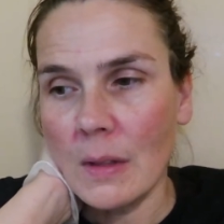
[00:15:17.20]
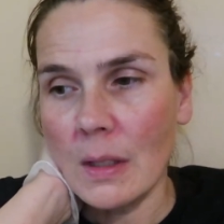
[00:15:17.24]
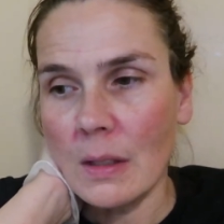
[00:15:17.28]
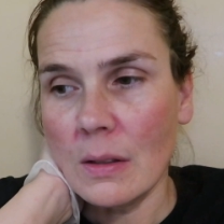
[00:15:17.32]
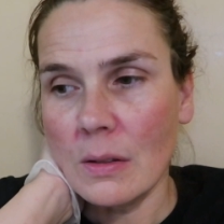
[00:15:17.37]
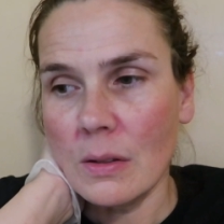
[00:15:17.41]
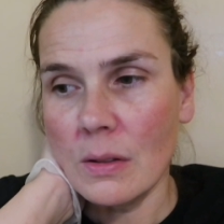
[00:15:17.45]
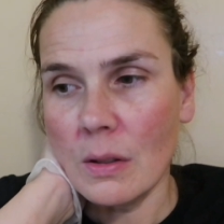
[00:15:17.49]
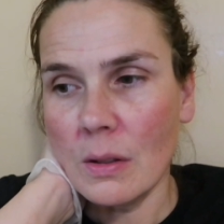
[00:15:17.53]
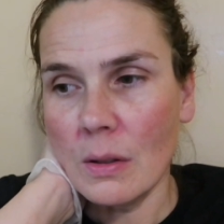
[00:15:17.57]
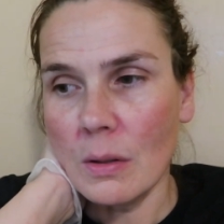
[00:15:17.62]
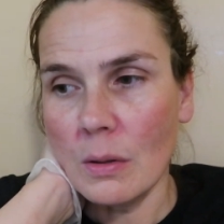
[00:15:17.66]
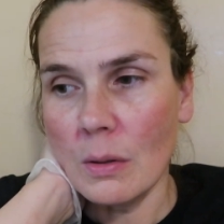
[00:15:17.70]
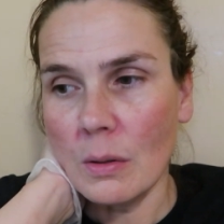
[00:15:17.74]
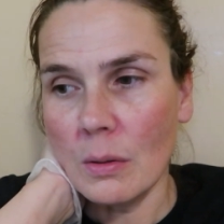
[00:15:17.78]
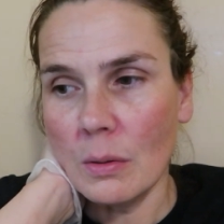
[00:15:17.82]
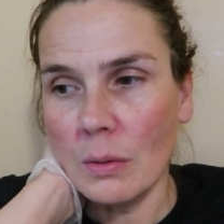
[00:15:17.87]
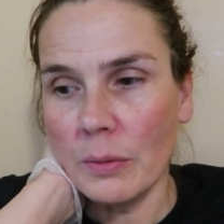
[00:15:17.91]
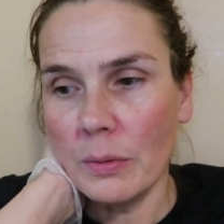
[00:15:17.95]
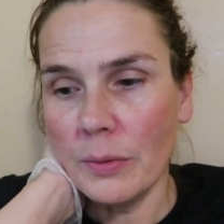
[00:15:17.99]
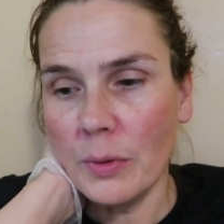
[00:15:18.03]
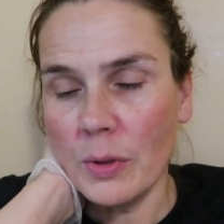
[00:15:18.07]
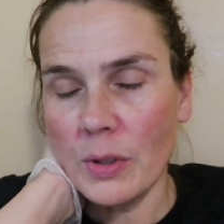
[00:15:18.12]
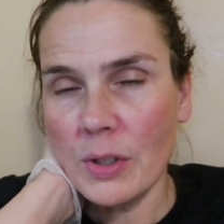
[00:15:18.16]

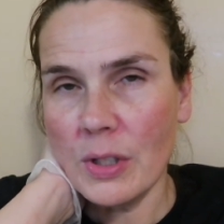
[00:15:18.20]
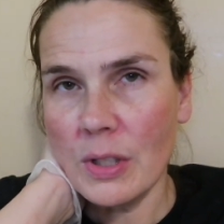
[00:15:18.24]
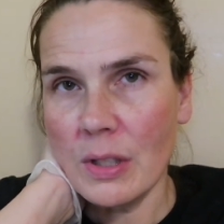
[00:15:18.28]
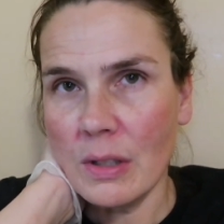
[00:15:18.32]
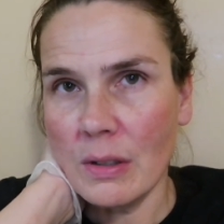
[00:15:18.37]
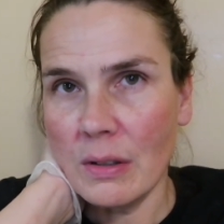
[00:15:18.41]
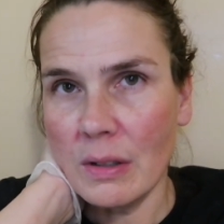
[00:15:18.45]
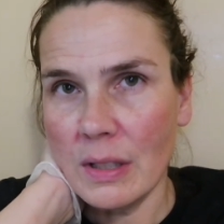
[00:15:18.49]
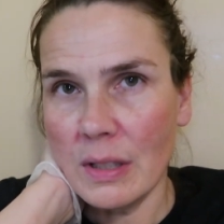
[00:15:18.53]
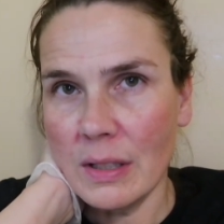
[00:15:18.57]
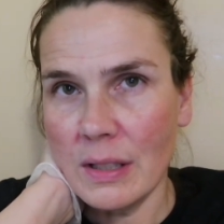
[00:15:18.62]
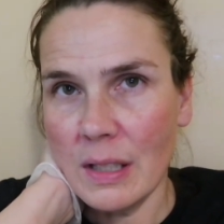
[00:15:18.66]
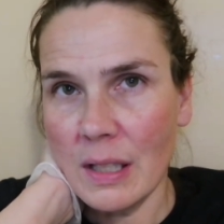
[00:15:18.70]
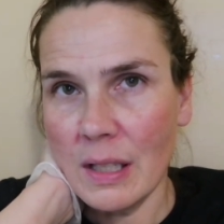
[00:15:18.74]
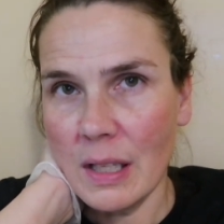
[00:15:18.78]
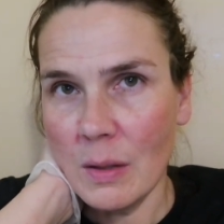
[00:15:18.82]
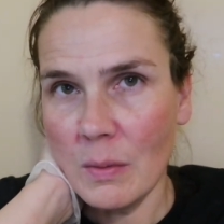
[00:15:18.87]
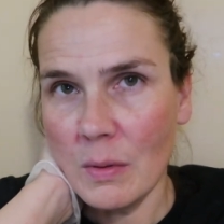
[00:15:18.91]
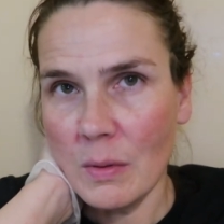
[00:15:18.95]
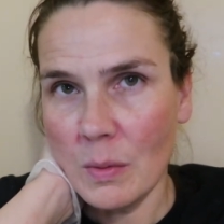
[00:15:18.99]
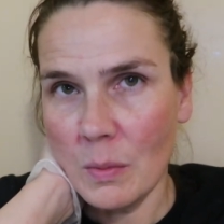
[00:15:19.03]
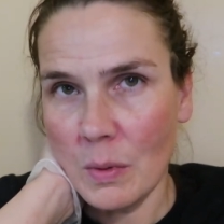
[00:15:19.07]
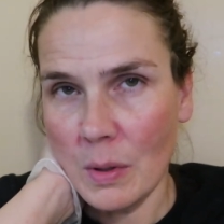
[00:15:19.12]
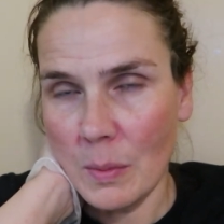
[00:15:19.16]
so fortunately, today
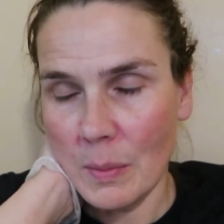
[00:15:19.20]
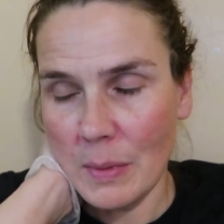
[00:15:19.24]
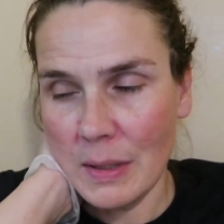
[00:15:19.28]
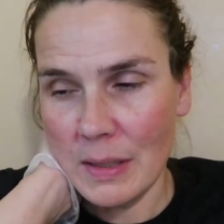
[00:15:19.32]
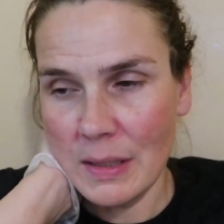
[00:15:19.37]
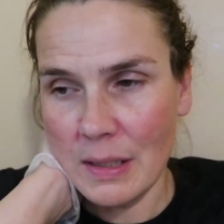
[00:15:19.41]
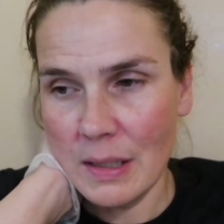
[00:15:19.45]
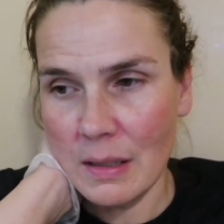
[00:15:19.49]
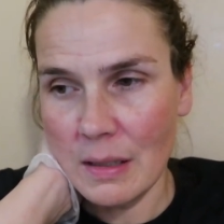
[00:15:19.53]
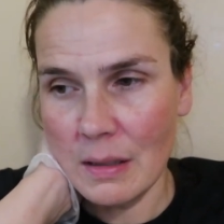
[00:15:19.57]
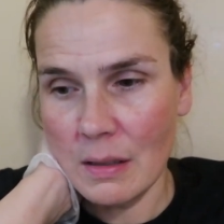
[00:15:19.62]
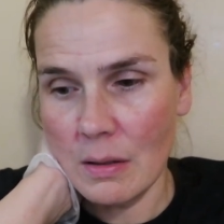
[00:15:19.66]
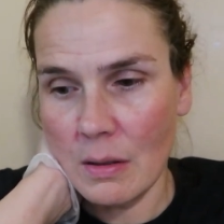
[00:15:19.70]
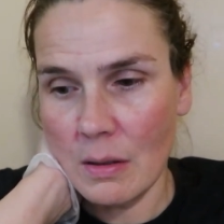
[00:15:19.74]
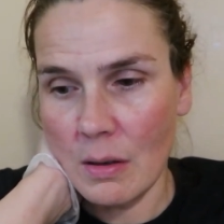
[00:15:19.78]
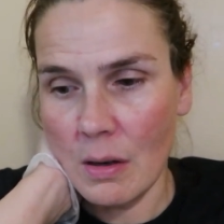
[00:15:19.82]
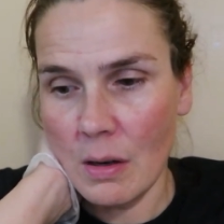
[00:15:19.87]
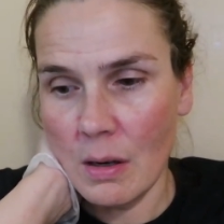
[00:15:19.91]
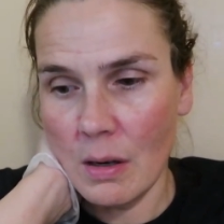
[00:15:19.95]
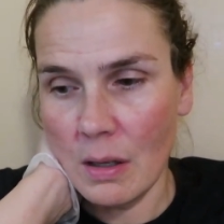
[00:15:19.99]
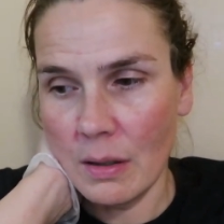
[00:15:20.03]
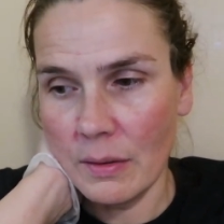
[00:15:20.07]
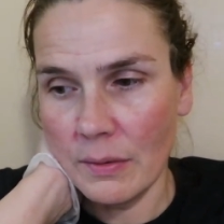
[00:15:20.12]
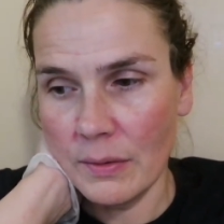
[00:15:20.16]
was one of my days
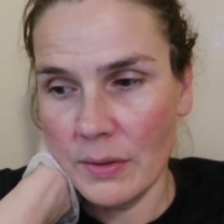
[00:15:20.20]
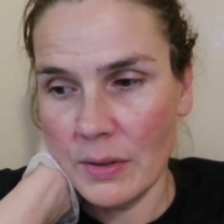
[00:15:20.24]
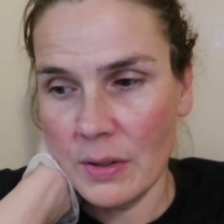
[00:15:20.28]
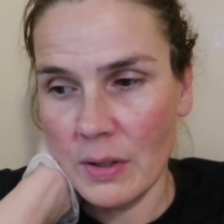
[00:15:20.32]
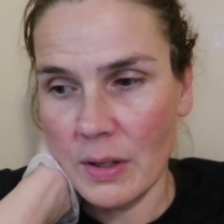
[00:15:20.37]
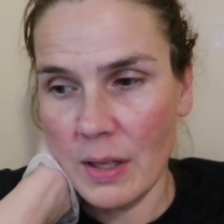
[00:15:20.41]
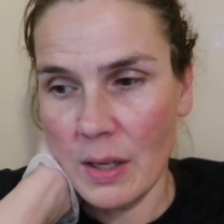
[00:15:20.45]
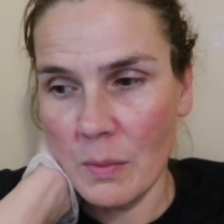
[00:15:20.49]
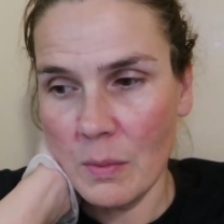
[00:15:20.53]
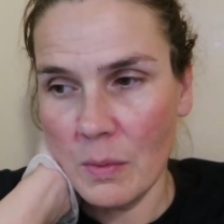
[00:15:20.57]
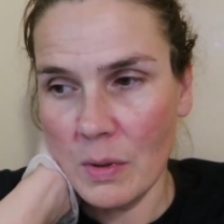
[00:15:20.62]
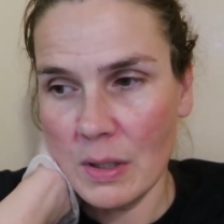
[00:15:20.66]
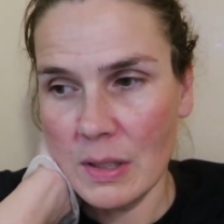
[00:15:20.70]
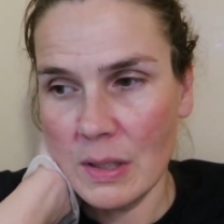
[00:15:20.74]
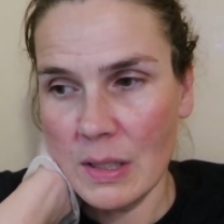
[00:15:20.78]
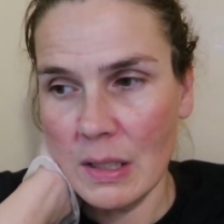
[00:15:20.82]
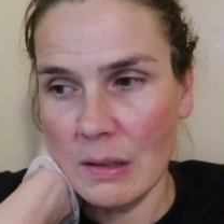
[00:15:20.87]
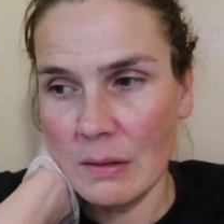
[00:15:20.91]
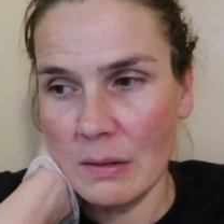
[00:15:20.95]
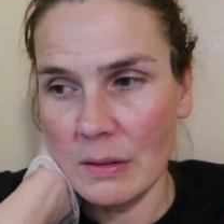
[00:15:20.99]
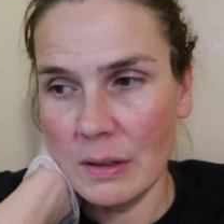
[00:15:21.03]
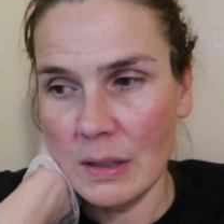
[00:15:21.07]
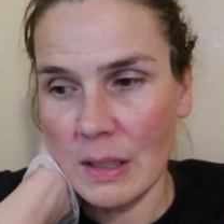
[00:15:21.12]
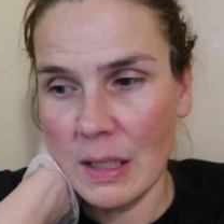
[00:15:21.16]
off. So that worked
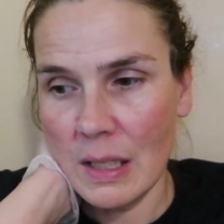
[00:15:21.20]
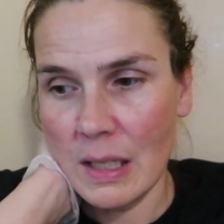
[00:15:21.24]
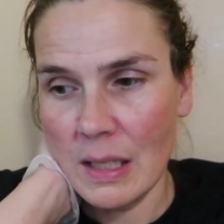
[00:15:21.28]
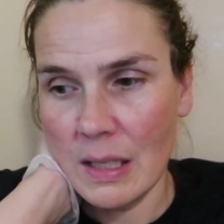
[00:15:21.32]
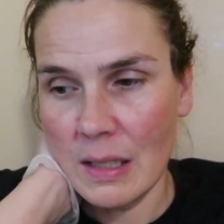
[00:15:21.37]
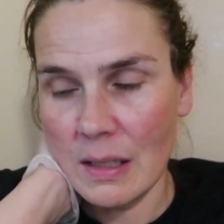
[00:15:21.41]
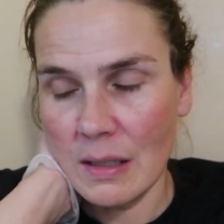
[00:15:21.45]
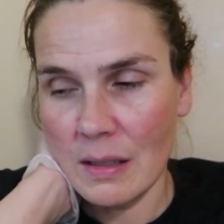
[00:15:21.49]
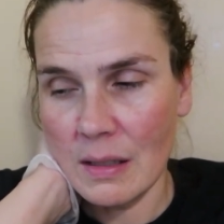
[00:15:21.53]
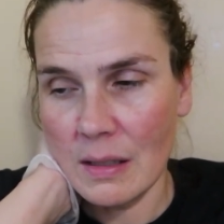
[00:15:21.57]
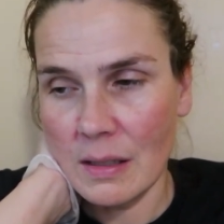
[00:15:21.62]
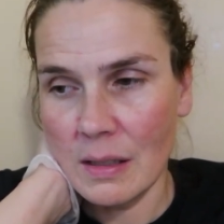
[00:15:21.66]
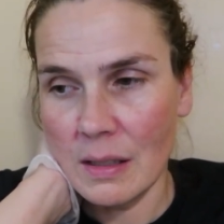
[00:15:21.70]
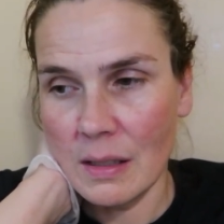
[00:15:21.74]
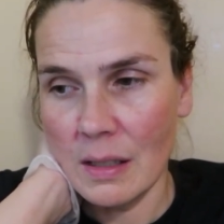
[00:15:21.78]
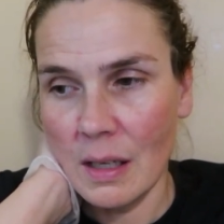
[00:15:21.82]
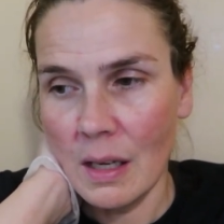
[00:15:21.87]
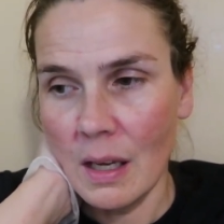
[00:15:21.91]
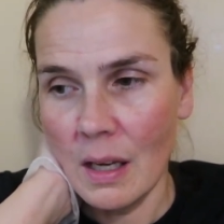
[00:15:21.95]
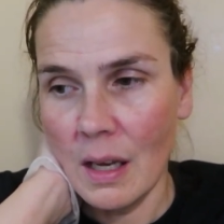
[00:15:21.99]
out nice.